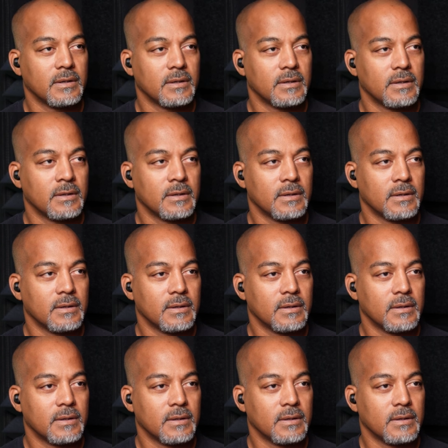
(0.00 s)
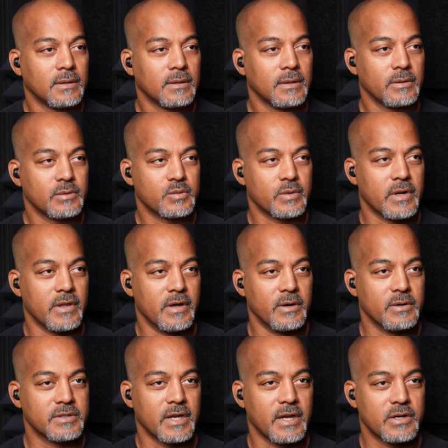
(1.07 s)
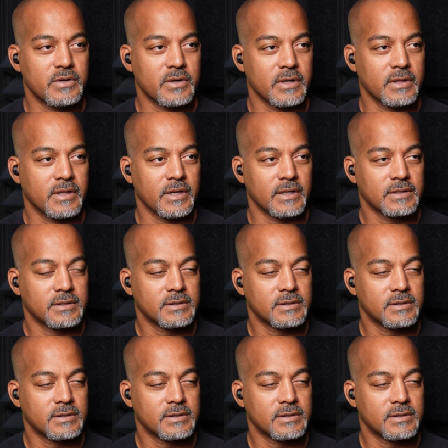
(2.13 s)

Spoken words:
It's one of those android things.